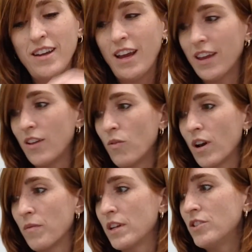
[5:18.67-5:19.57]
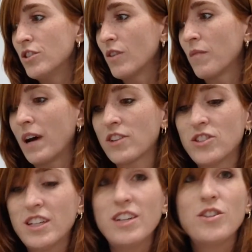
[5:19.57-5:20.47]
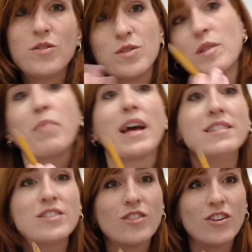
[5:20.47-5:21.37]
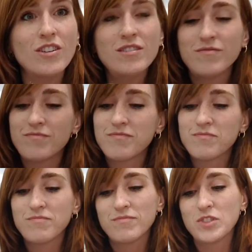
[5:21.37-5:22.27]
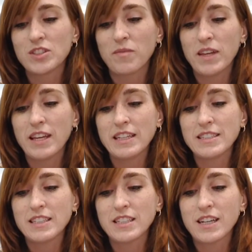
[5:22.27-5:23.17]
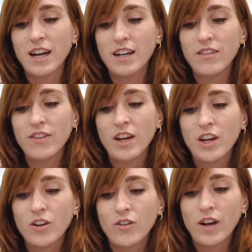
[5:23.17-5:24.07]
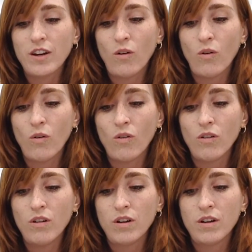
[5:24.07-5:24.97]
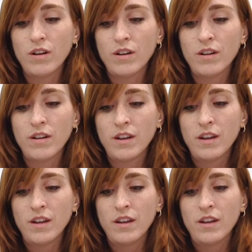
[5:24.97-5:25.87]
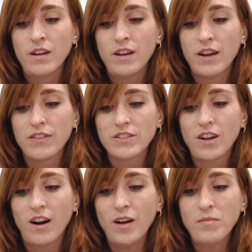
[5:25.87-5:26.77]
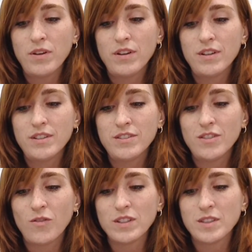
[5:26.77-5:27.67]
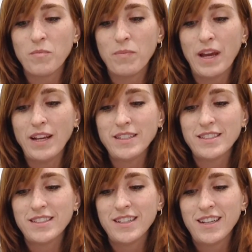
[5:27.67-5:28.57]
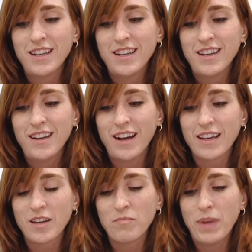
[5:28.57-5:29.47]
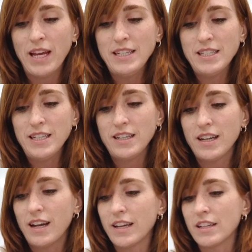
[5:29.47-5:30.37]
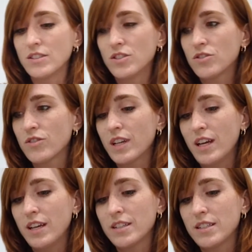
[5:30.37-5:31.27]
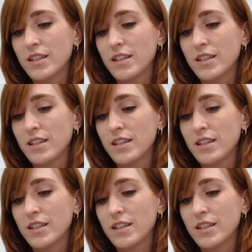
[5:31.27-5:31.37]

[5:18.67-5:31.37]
And then what I'm going to do, I'm actually going to use a pencil, just something easy, to kind of create a hole at the top. So once it bakes, I can paint it and I can string it